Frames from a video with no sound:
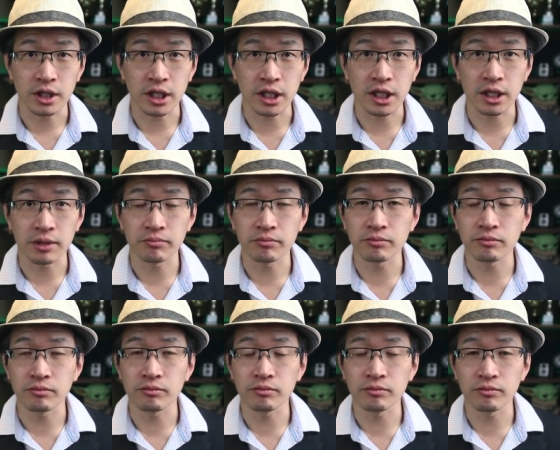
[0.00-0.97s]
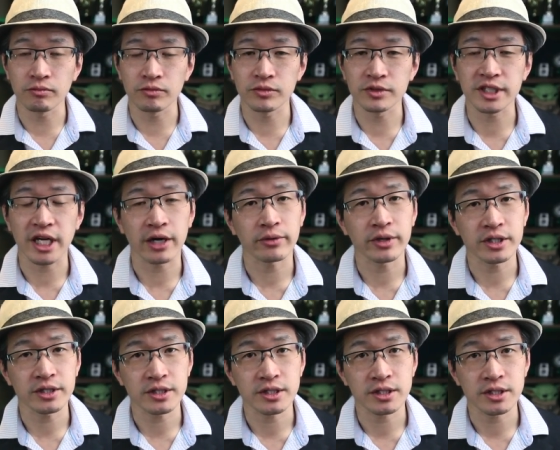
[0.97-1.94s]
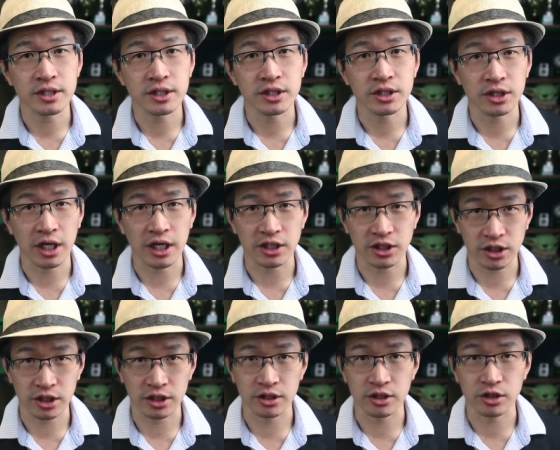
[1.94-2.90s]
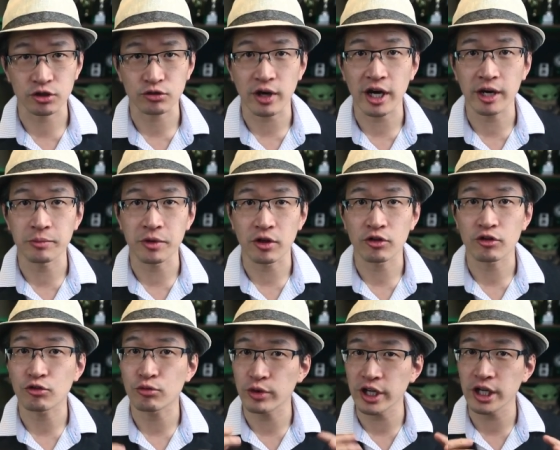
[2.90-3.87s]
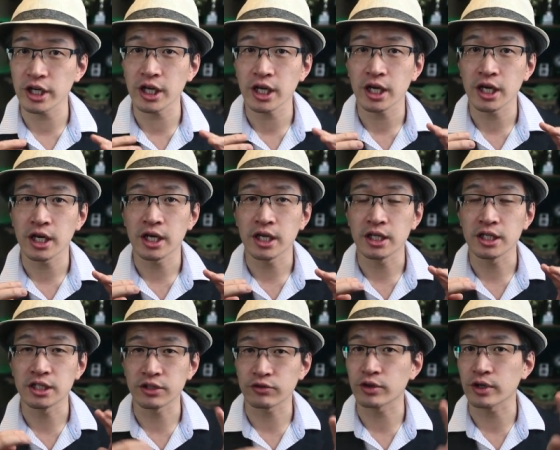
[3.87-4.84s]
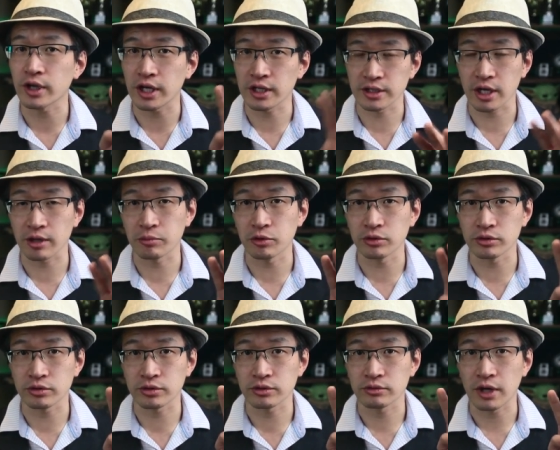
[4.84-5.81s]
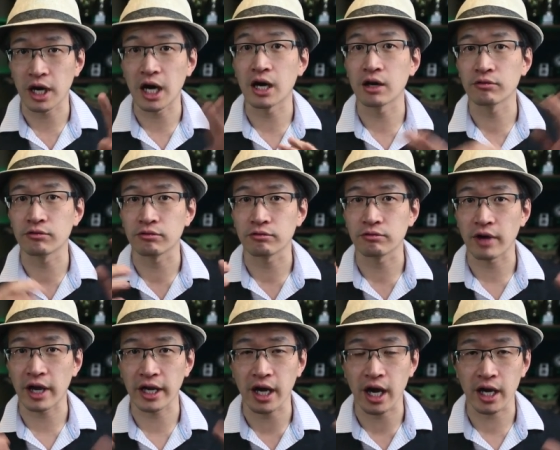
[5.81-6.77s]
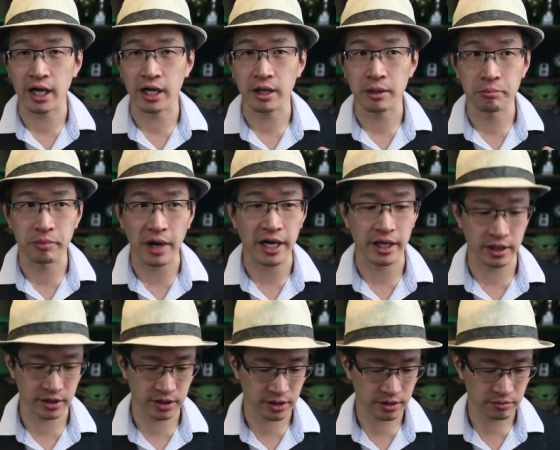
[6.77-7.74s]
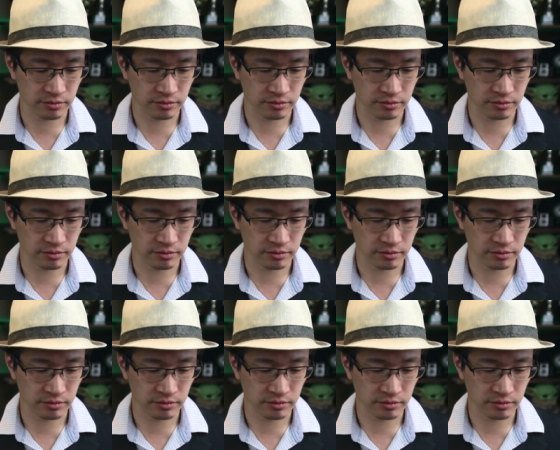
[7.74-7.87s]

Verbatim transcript: Uh, Terence uh, Sheehan described three different examples of AI bias.